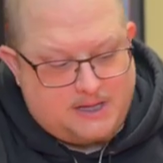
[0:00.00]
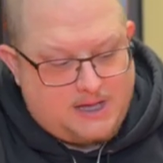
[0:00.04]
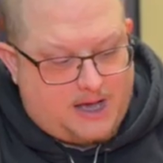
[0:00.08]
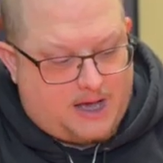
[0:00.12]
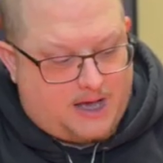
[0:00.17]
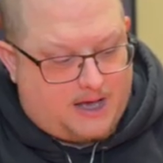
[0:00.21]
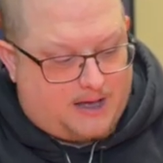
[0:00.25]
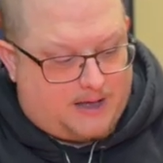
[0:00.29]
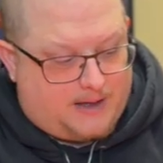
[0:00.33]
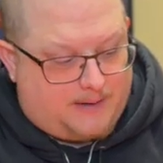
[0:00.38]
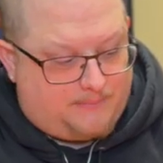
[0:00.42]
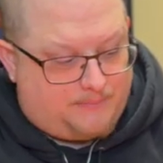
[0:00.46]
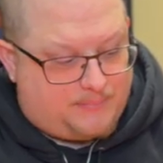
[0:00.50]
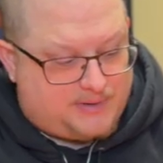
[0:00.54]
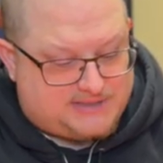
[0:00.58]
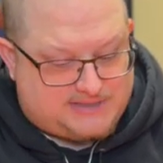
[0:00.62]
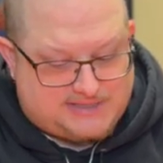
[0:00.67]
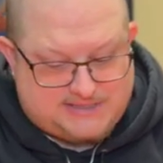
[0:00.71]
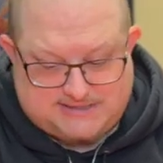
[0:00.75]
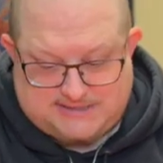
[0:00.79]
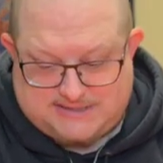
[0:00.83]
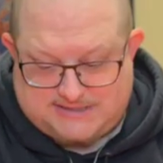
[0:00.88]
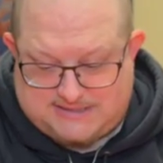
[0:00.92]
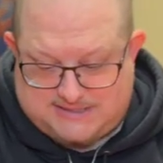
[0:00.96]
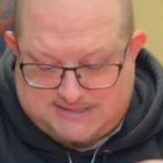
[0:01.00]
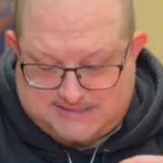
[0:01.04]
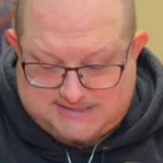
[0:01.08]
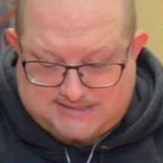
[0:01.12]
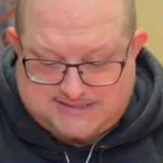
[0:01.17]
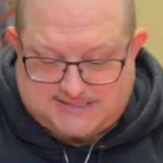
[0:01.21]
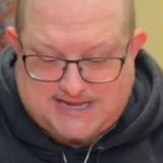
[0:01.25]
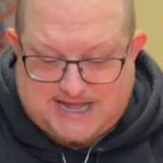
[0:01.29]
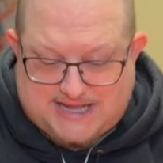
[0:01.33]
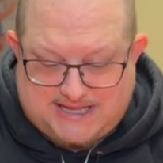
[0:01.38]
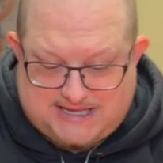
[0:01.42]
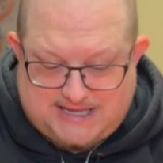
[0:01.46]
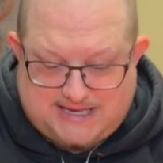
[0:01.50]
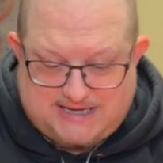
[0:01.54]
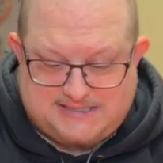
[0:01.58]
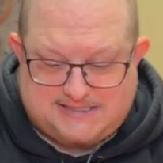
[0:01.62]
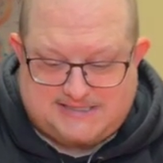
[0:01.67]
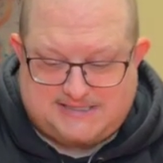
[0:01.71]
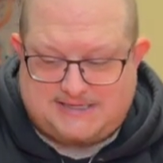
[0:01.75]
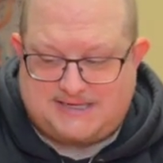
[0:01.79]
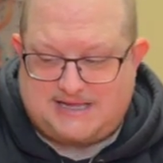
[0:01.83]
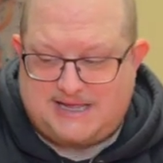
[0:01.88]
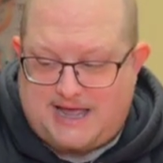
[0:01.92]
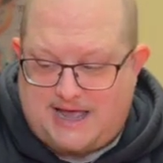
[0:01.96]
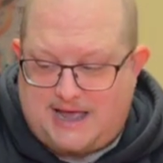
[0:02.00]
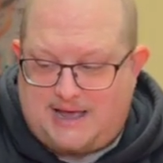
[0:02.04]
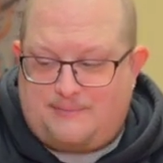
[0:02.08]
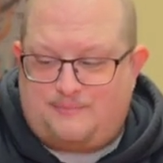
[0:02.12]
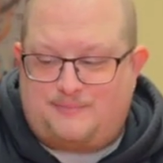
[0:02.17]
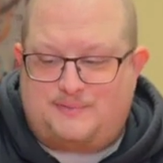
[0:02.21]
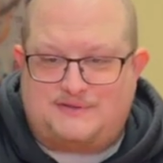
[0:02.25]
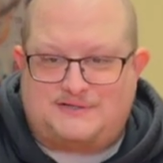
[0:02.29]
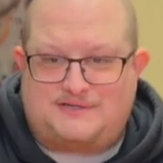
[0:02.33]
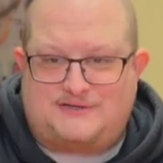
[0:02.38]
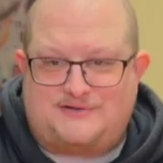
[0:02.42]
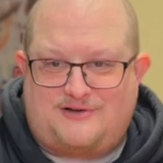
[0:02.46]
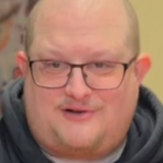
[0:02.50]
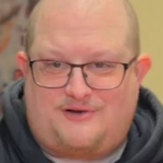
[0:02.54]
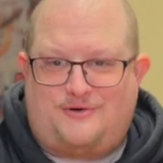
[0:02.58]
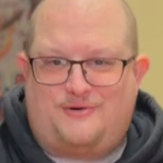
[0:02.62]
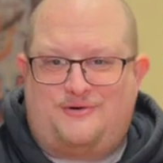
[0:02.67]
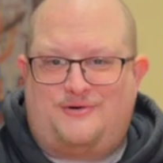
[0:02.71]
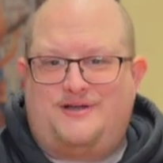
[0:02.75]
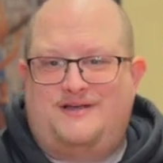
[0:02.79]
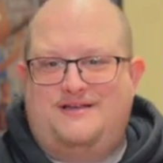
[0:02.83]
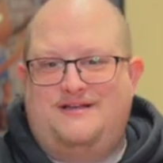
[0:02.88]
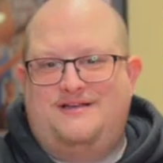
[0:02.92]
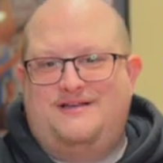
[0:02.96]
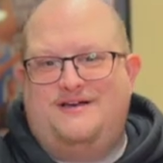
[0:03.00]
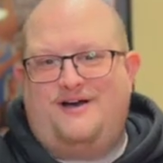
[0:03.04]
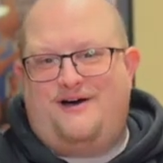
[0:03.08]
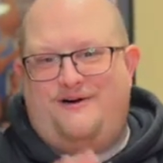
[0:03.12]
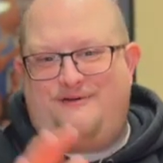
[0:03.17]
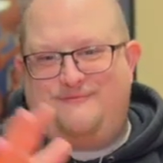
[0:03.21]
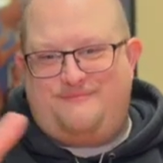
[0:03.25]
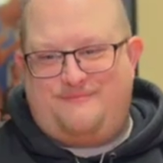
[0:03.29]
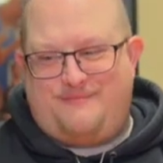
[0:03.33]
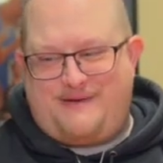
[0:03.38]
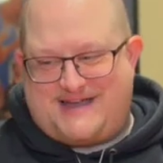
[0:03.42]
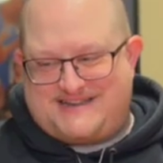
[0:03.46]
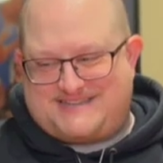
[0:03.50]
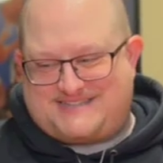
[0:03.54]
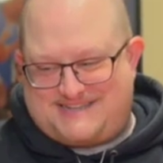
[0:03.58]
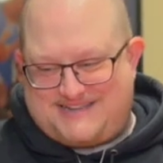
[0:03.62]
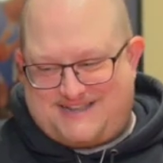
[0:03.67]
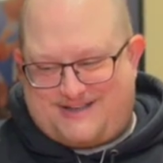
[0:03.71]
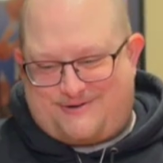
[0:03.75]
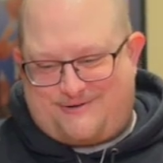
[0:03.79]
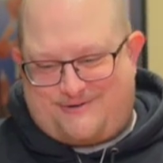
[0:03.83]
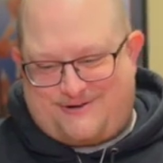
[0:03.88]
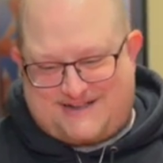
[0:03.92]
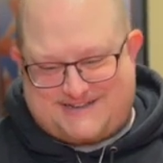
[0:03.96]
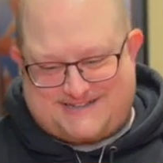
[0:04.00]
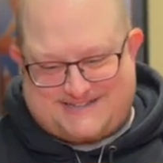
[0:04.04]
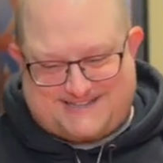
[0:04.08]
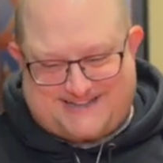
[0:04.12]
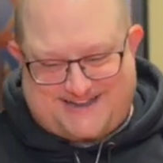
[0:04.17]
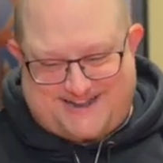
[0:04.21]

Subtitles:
But this is the second episode of Messi Quest,